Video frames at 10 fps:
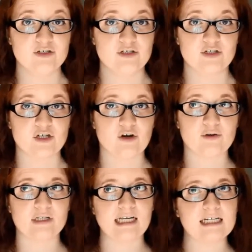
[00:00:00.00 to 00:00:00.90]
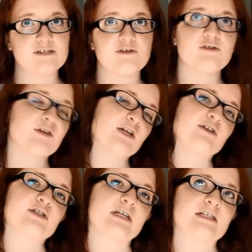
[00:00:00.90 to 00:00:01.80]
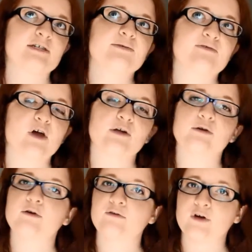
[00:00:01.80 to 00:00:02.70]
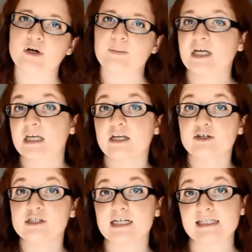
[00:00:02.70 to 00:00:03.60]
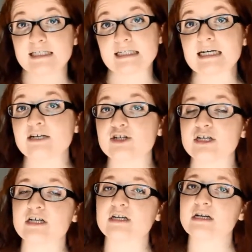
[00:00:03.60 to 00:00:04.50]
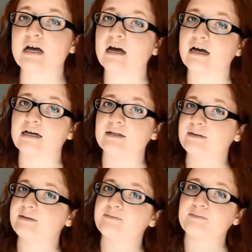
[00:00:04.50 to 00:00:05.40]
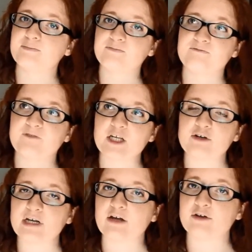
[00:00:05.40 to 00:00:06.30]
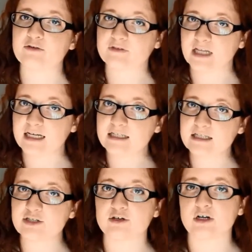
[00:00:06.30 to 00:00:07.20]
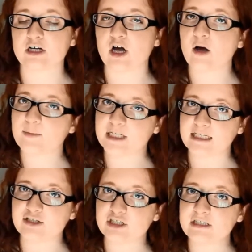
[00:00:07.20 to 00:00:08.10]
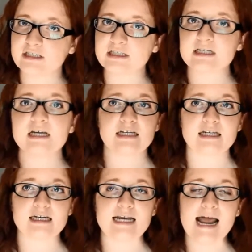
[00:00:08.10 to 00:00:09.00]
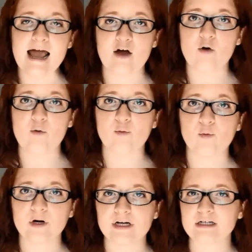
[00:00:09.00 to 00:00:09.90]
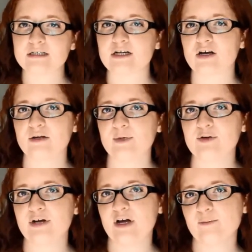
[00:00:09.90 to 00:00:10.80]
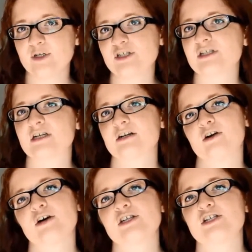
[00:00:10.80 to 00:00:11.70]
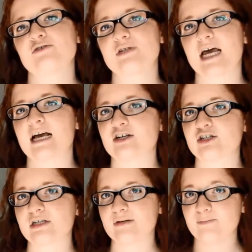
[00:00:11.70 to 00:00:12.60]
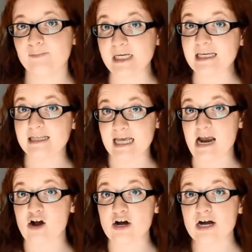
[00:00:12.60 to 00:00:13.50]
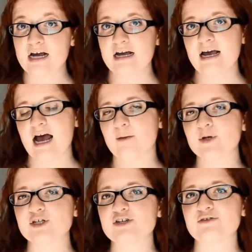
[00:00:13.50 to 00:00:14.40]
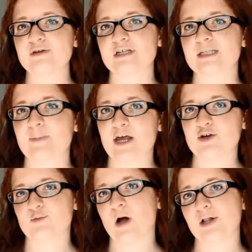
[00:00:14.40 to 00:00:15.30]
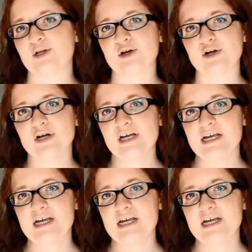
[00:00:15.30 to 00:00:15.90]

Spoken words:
So the last few videos, let's see, we've gone over picking your destination, figuring out your flights, your accommodations. Now, we're going to talk about how much it's going to cost you to actually be there. How much are you going to spend while you're